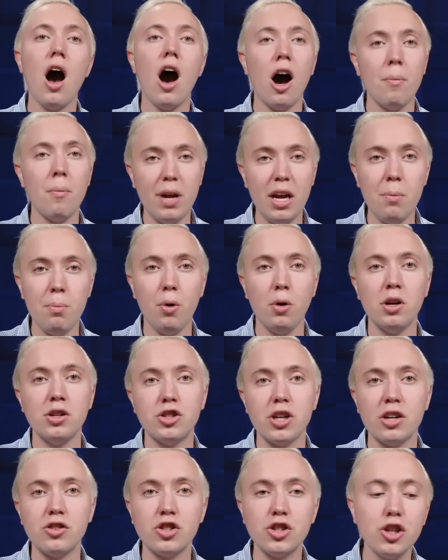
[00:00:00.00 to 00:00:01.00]
on Pete
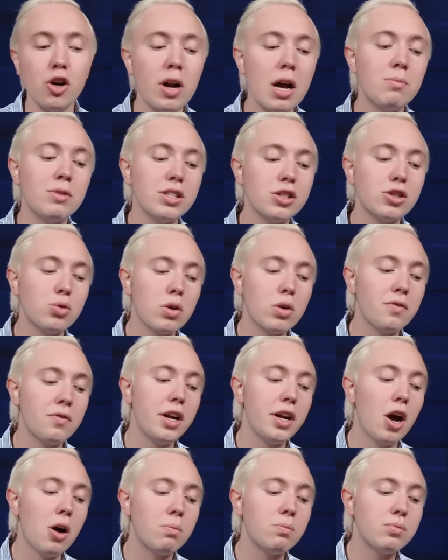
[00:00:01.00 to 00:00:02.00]
Buttigieg soon. I'm just sort of,
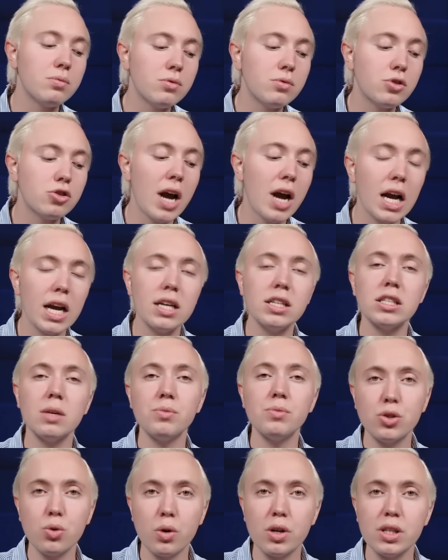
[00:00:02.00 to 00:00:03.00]
tracking
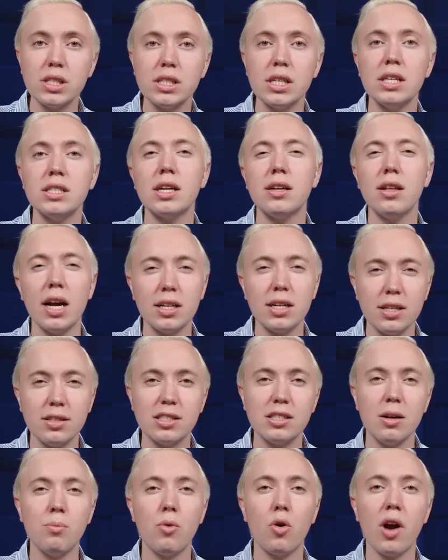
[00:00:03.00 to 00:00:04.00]
some sources, collecting
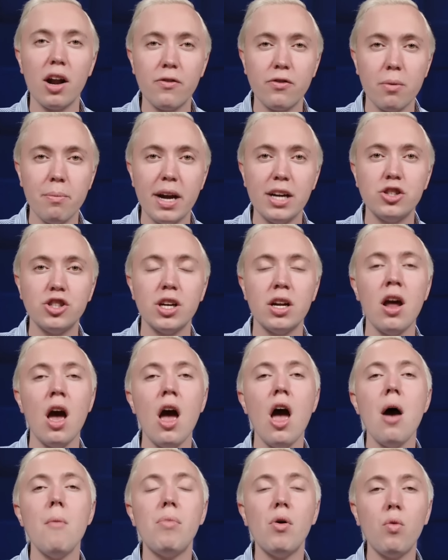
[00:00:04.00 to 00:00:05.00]
some more information,
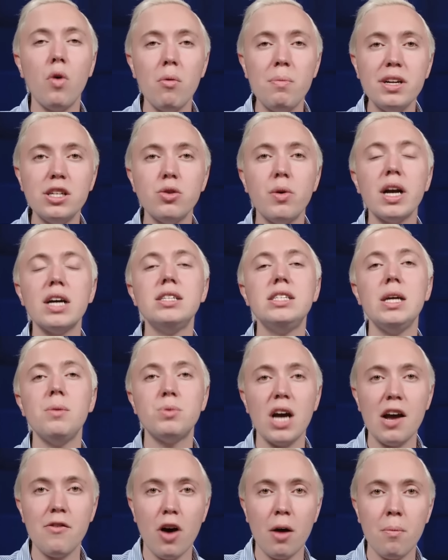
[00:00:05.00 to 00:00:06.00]
but we'll be doing a deep
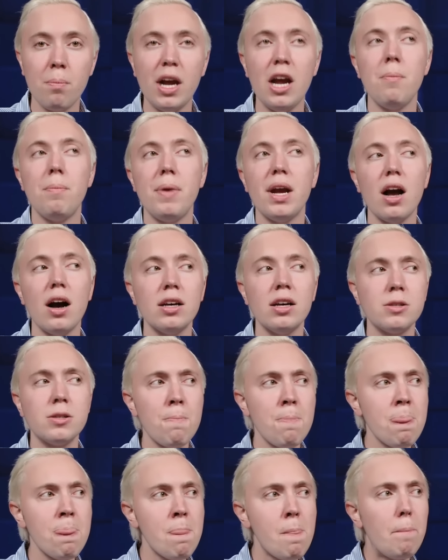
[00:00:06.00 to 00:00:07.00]
dive on Pete because
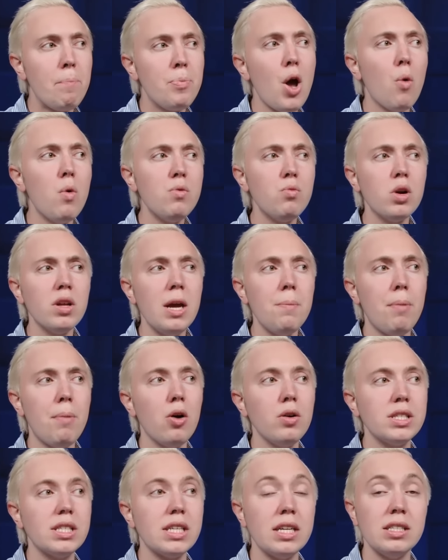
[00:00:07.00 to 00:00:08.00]
no one really
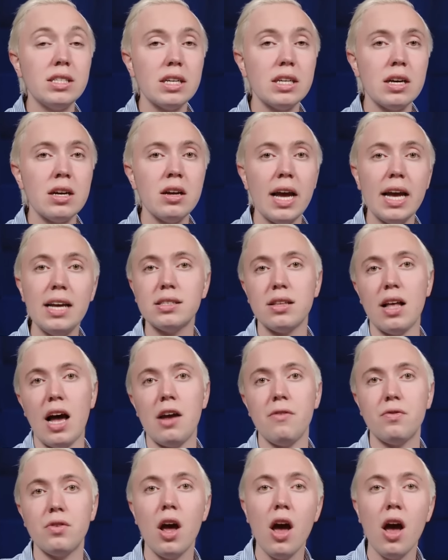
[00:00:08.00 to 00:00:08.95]
pokes into his life.